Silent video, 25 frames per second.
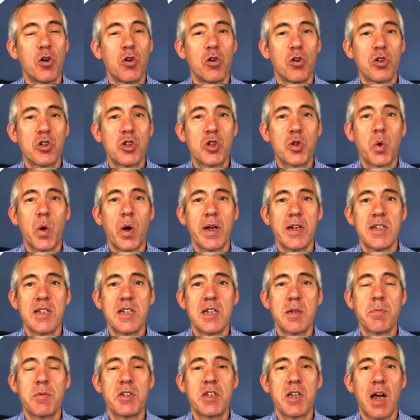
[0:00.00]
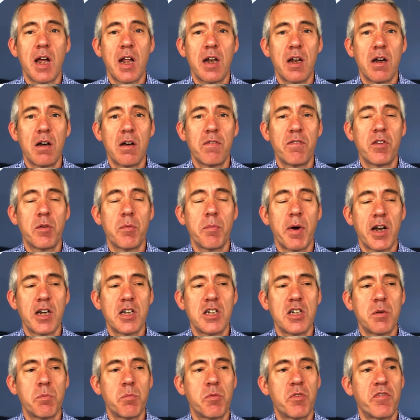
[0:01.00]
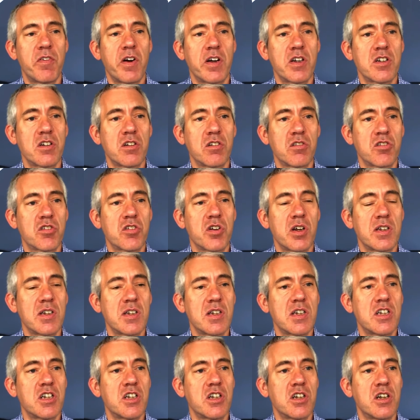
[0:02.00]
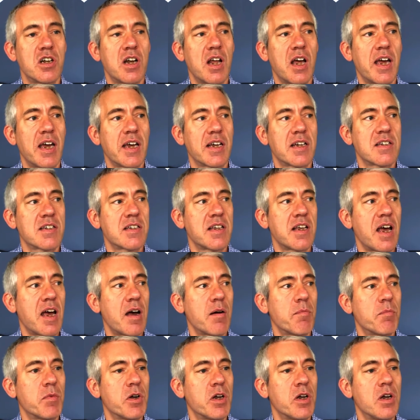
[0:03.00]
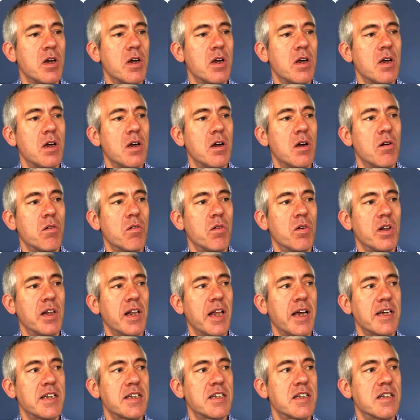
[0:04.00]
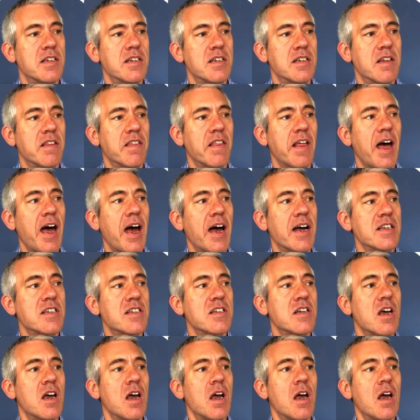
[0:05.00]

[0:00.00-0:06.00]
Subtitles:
or 20% of the Managing Professional Transition exam related to that.